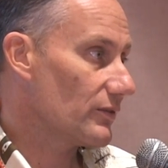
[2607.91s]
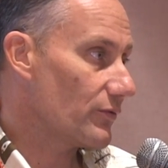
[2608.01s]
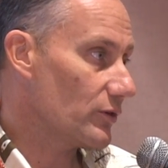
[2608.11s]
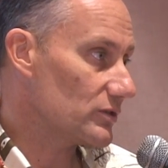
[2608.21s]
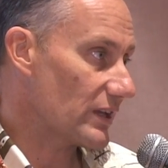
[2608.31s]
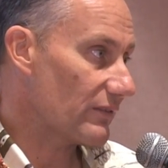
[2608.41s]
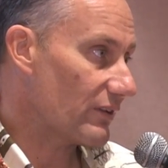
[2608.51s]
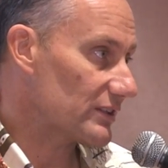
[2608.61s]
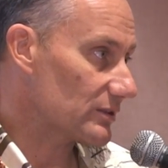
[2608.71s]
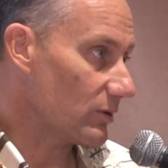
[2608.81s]
fruits and
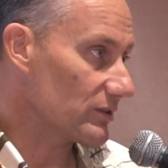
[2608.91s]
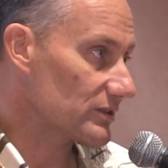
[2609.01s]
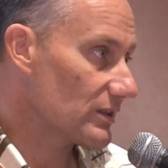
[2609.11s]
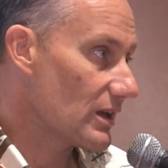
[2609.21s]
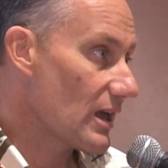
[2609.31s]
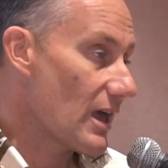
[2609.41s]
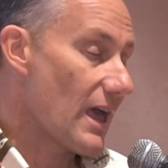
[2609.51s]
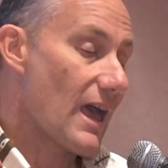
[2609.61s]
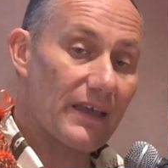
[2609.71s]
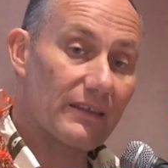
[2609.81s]
vegetables.
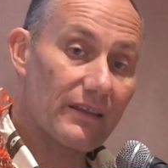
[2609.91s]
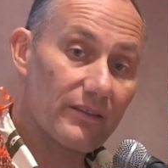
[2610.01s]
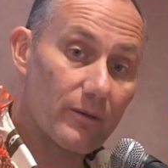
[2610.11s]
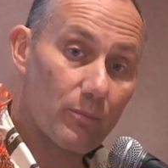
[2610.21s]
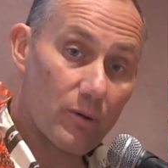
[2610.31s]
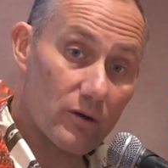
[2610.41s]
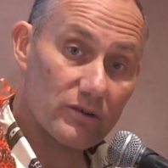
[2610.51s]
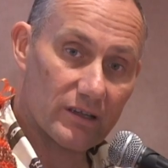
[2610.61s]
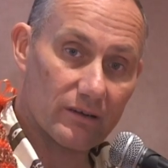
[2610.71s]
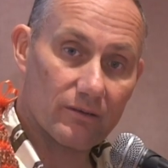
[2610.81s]
And then the
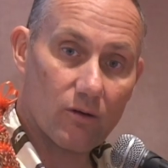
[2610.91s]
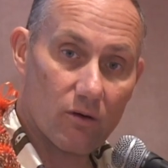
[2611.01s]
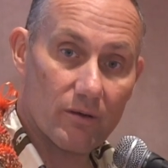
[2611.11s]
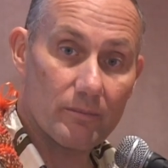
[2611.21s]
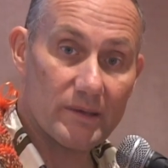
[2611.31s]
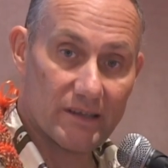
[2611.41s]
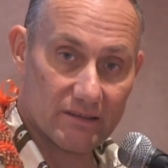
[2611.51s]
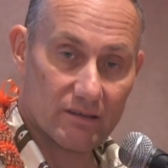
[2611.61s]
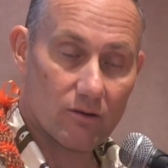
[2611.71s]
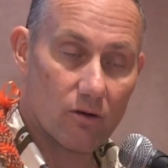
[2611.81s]
protein or
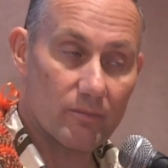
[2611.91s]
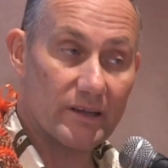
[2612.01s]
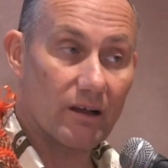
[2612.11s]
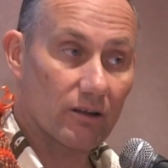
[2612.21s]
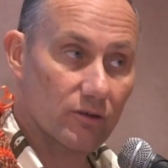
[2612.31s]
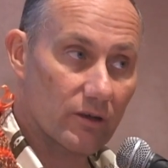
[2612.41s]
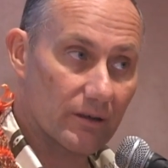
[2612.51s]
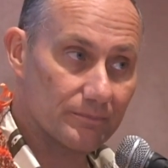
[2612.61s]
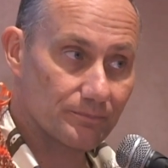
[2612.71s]
meat alternate.